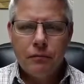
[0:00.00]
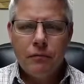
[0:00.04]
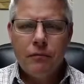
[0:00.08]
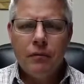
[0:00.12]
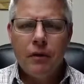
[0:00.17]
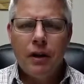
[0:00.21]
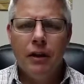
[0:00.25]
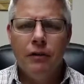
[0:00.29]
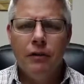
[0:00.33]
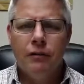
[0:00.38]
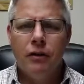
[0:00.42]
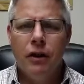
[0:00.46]

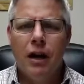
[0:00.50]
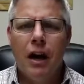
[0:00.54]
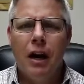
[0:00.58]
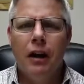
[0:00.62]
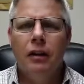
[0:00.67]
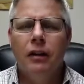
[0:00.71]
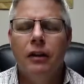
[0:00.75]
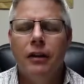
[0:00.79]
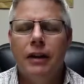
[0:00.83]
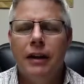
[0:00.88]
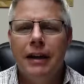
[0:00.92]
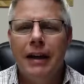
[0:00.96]
if you're not
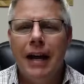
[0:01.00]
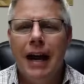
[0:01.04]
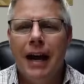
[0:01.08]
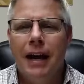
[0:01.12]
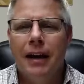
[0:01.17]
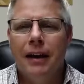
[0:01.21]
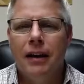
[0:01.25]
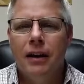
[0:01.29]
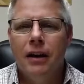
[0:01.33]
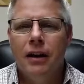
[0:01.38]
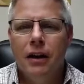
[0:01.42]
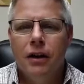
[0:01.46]
looking at
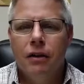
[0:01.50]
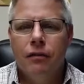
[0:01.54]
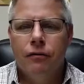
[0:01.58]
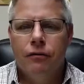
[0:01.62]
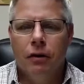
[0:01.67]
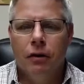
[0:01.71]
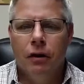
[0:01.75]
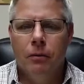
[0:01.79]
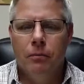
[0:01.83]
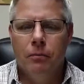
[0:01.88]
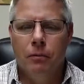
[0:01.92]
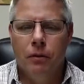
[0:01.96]
it
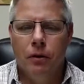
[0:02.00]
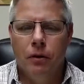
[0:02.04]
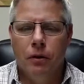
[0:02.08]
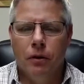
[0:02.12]
from